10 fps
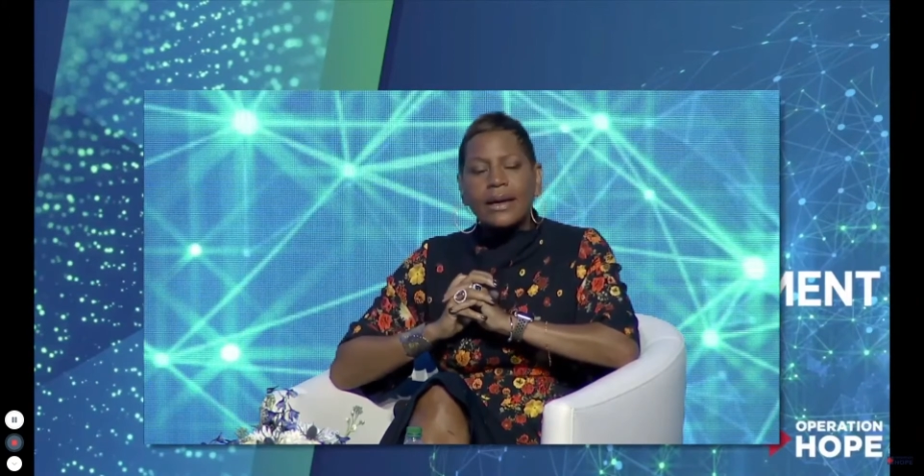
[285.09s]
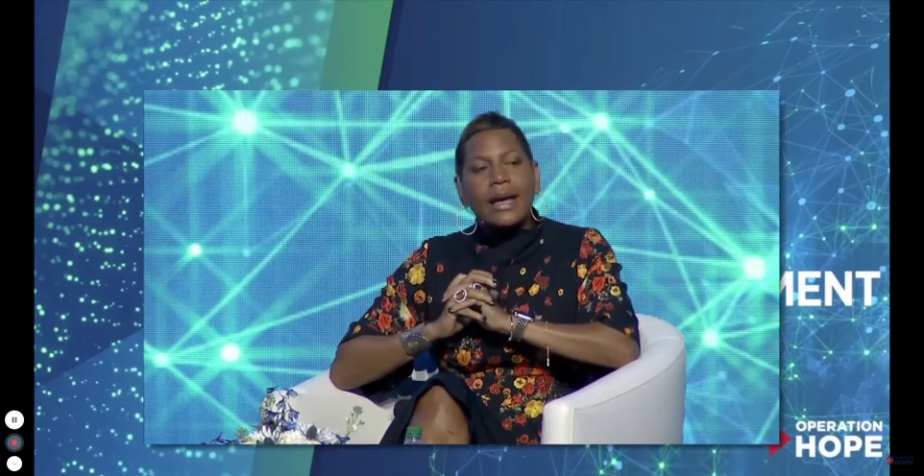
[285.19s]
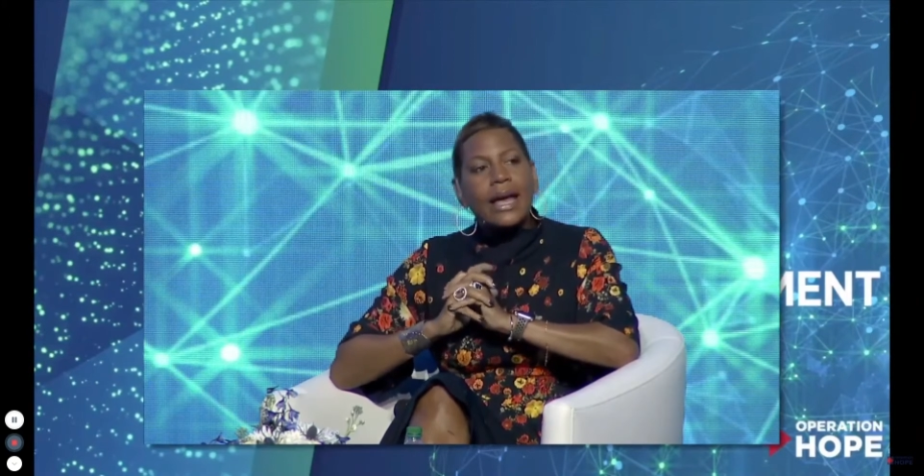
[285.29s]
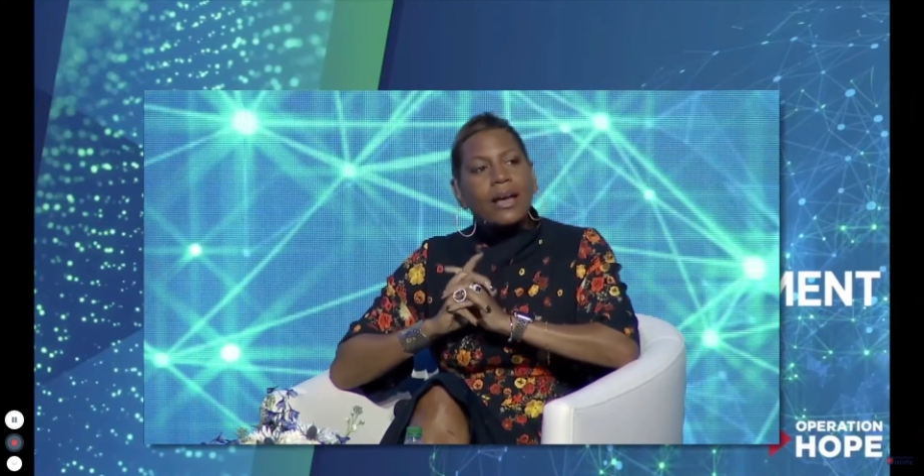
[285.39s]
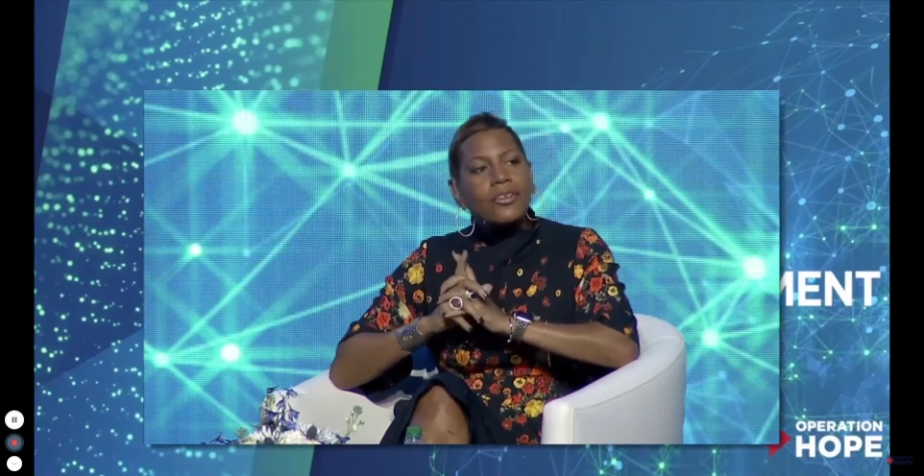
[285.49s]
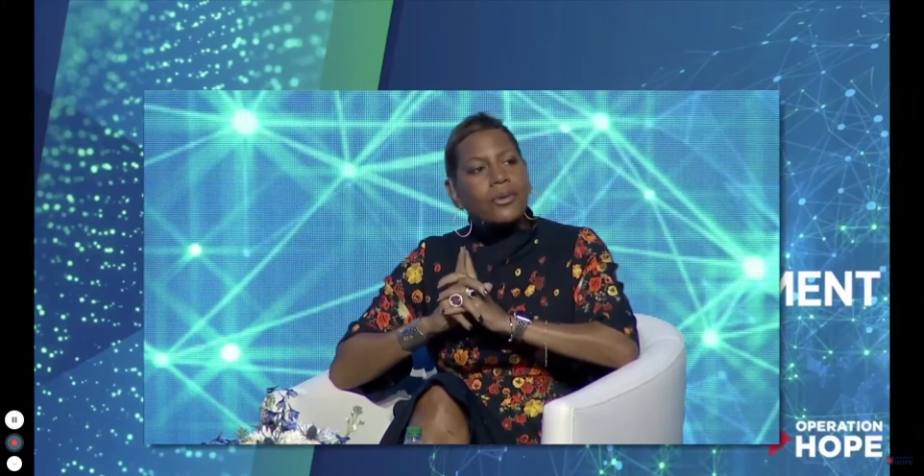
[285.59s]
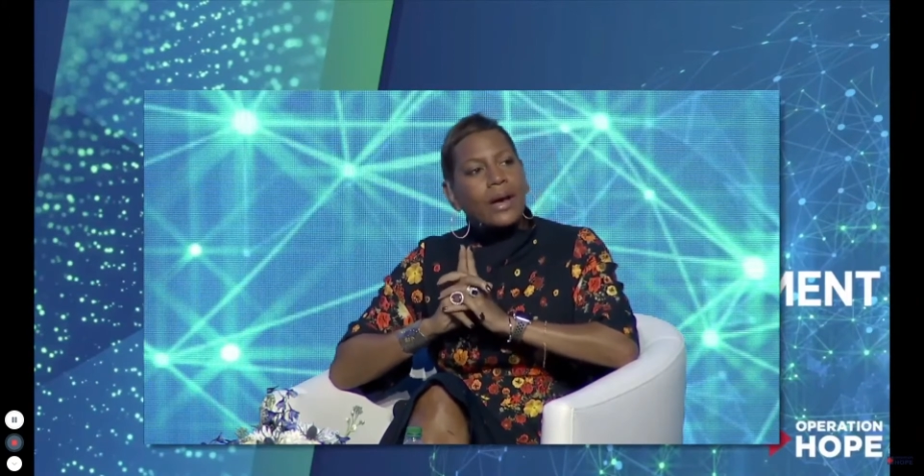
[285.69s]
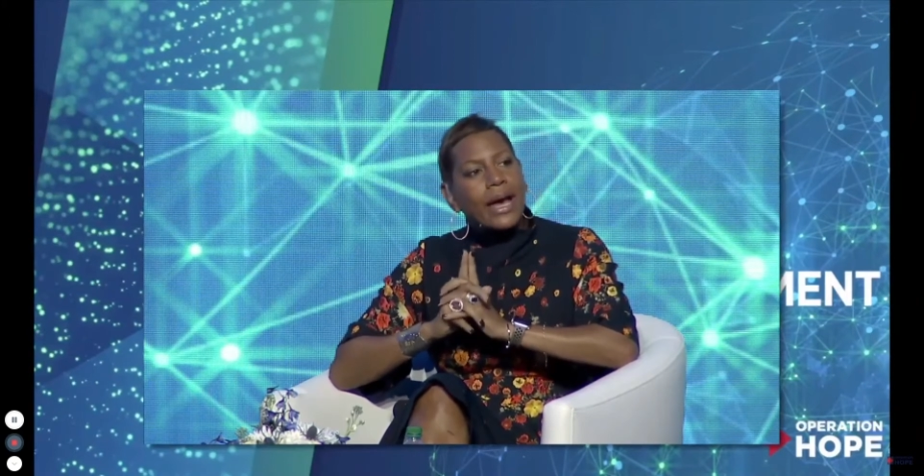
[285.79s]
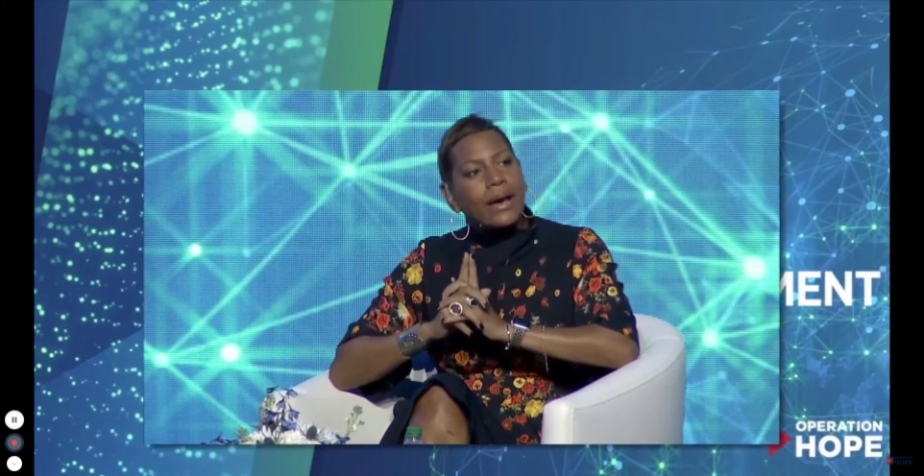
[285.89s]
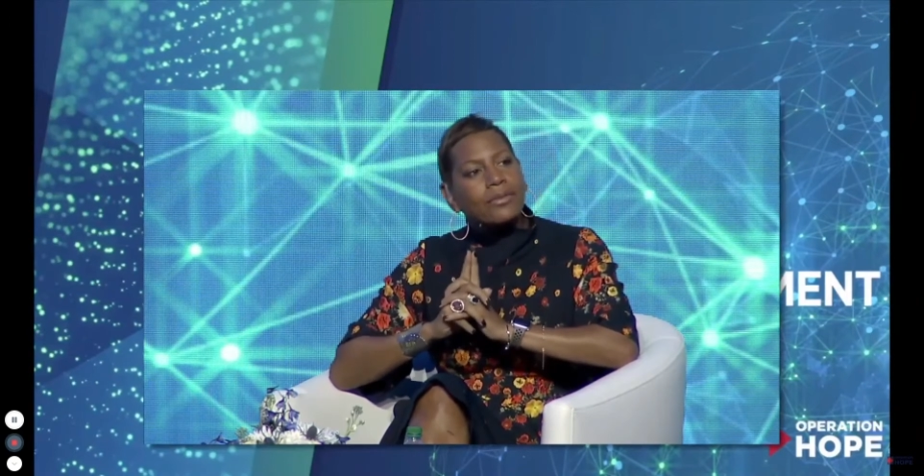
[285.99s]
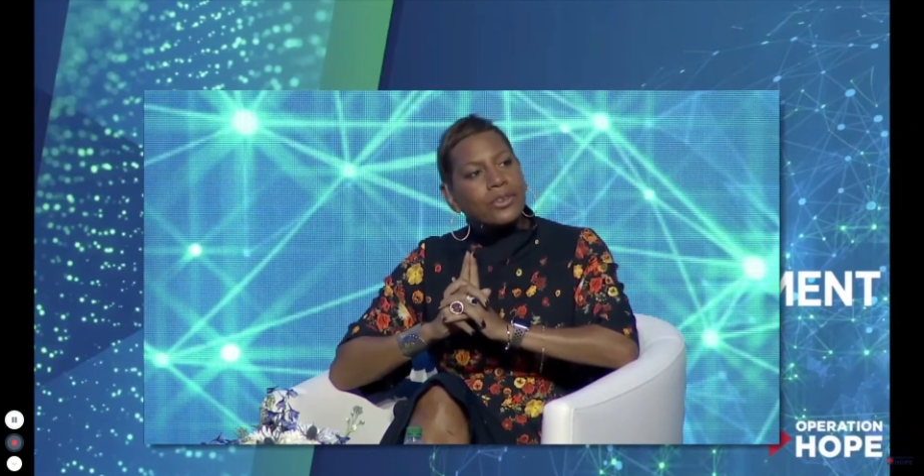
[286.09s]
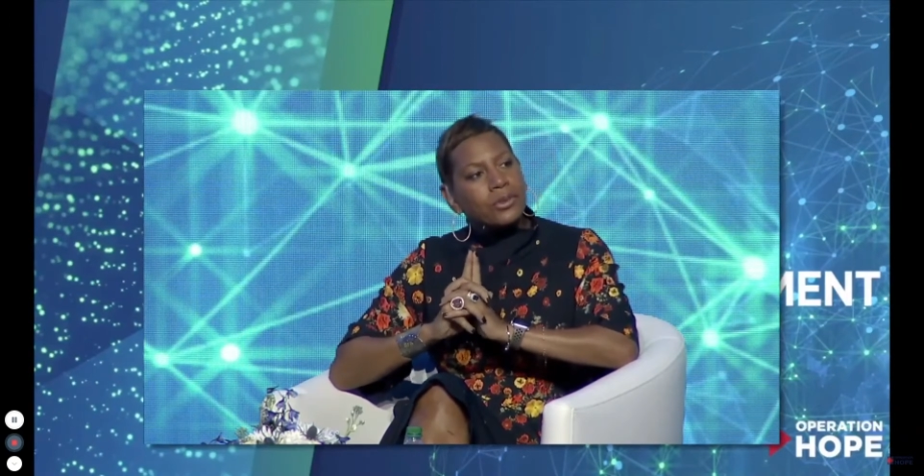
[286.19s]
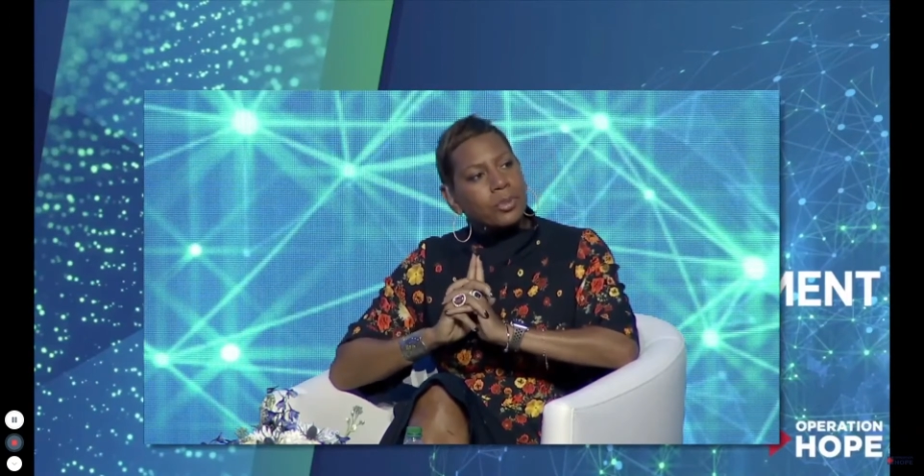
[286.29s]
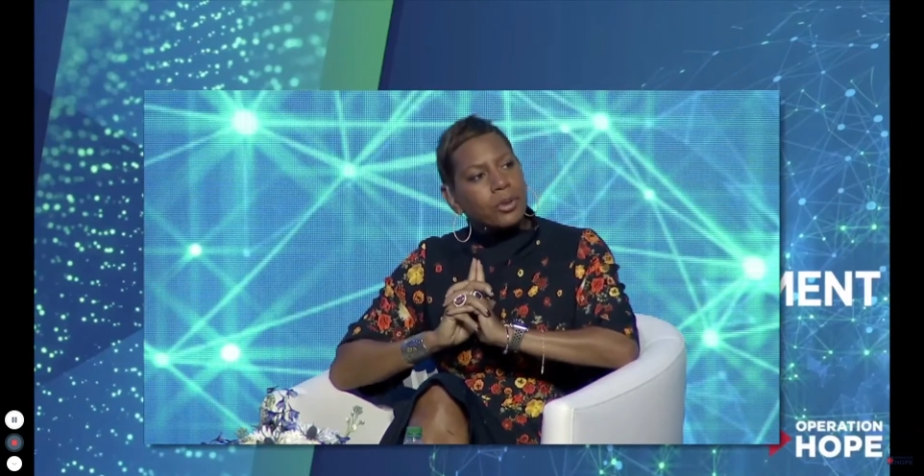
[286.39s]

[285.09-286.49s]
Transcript: And you have to, in a